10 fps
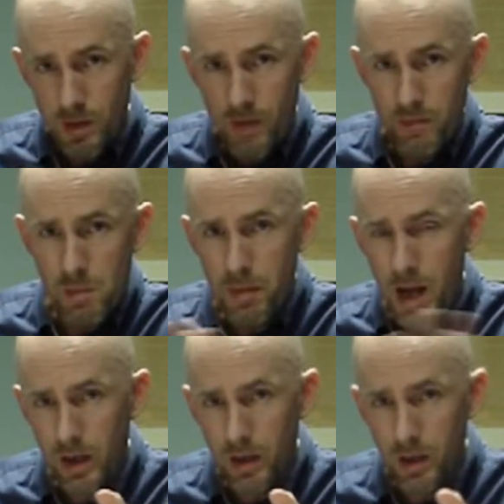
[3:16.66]
Now, if you
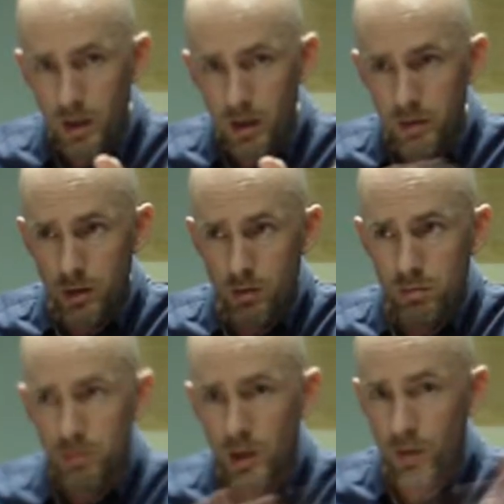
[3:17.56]
remember back, a
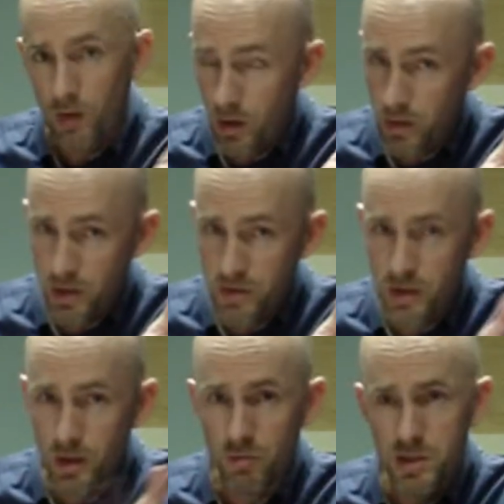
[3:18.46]
little over 100
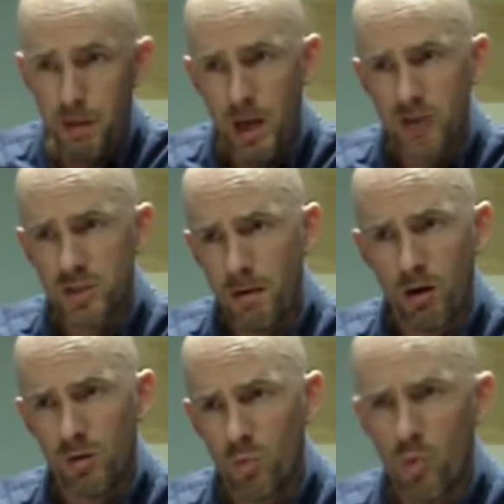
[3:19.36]
years ago,
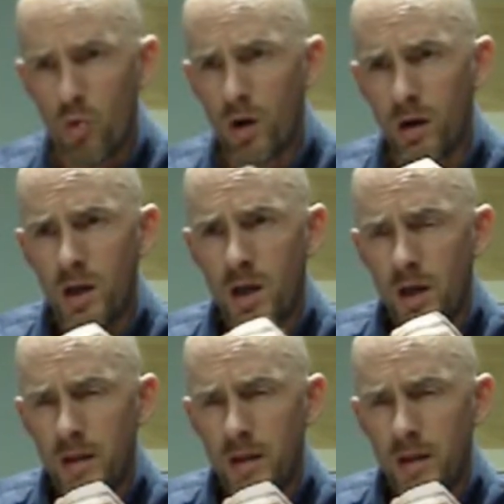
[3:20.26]
Spanish-American War.